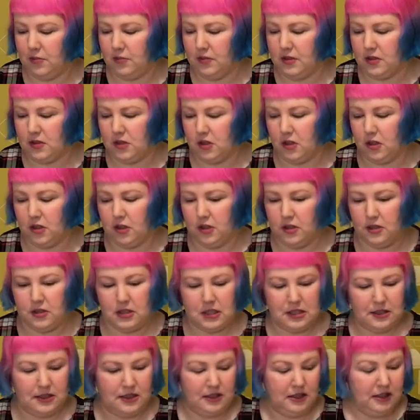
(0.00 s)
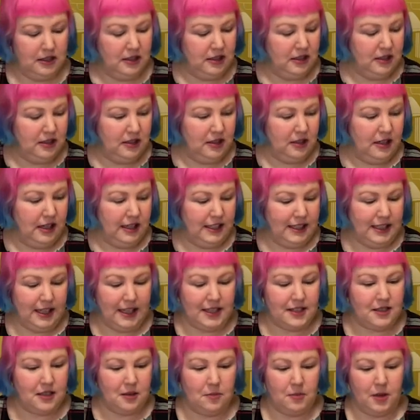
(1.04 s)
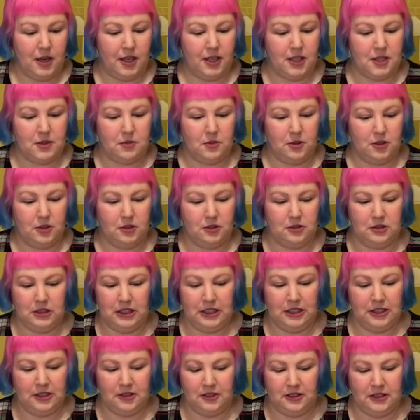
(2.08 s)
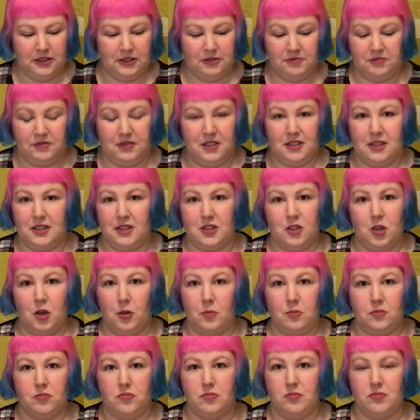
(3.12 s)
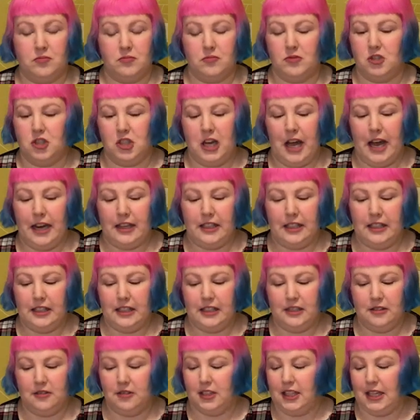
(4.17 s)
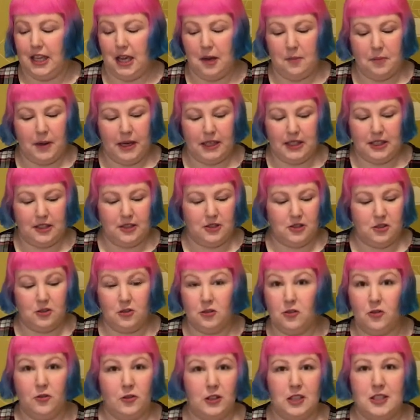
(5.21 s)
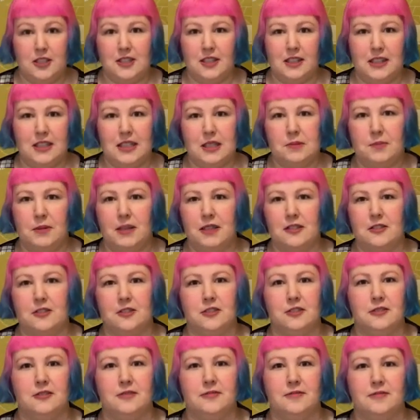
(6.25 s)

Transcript: So I guess I might as well stop chatting and get back into finishing this puzzle.